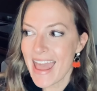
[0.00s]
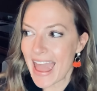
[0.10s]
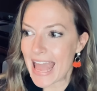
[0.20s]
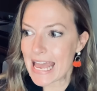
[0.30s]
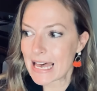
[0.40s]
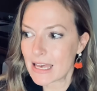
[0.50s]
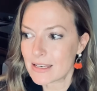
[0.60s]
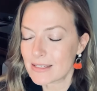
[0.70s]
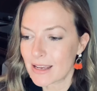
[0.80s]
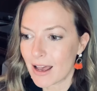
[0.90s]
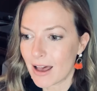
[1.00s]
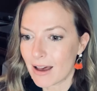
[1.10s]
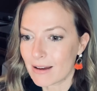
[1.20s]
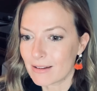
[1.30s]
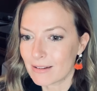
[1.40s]
And
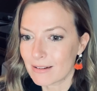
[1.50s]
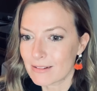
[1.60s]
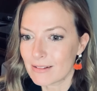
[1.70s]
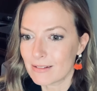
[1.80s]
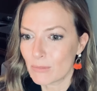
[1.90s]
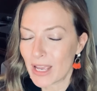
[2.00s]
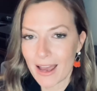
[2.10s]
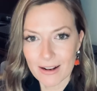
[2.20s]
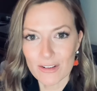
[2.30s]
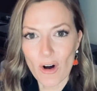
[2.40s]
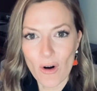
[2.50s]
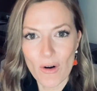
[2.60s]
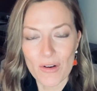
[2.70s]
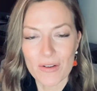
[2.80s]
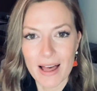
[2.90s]
uh, we had a
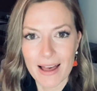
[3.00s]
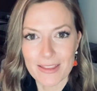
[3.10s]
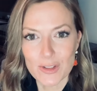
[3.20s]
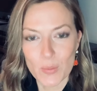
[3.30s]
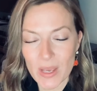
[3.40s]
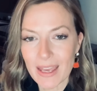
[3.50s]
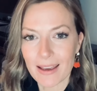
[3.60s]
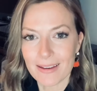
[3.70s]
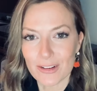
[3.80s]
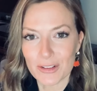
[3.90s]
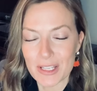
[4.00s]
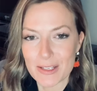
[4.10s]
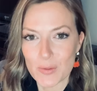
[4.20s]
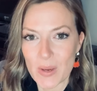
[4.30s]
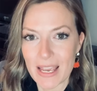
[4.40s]
call uh, this week, early
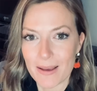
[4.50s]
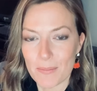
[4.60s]
this week,